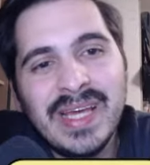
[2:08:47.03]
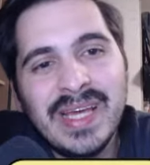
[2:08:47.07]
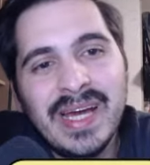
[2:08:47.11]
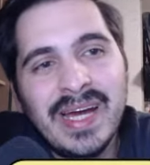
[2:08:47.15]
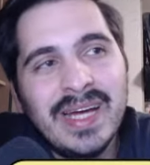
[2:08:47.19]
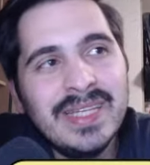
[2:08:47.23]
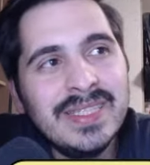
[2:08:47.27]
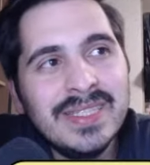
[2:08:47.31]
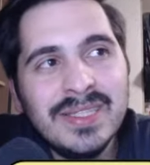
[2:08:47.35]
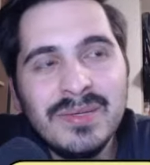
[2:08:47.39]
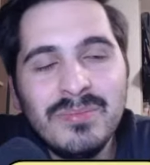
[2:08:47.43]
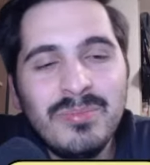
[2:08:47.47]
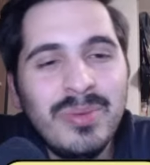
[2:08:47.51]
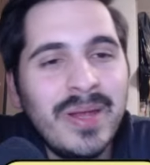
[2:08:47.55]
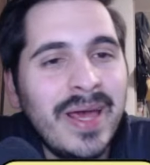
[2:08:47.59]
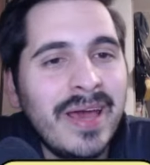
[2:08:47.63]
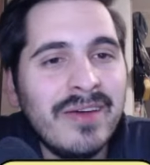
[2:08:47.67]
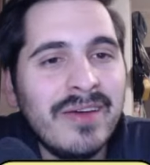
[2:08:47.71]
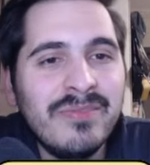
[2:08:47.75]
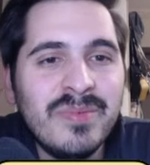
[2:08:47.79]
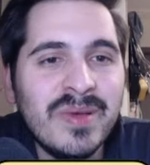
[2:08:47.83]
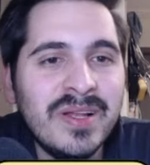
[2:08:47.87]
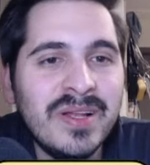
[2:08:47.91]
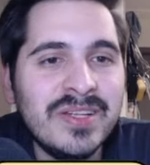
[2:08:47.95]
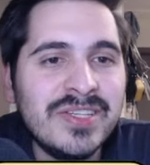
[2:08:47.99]
I didn't play
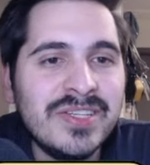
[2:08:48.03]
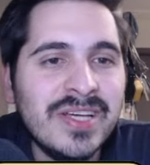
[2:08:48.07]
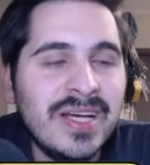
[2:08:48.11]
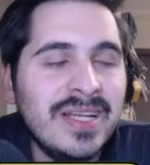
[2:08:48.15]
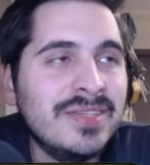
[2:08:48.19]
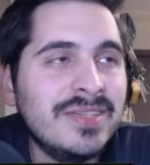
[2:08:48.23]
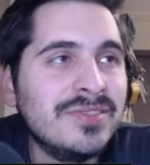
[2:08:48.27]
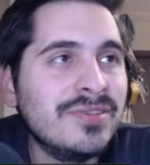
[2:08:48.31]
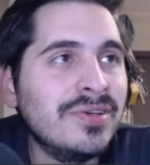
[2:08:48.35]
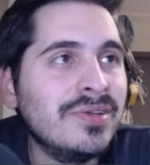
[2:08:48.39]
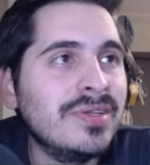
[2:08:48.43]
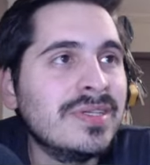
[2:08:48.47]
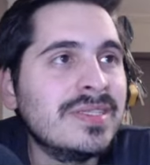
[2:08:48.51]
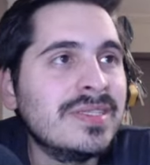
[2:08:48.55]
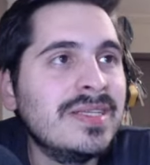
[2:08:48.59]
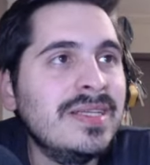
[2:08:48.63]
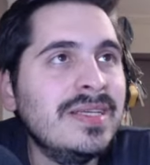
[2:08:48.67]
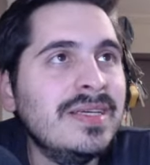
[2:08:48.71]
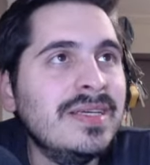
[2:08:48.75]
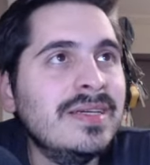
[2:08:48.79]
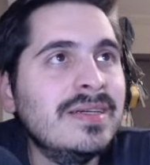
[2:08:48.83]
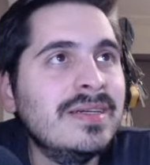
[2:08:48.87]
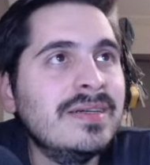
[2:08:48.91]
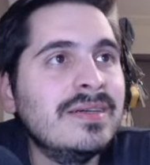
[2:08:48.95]
FPL Challenge, honestly,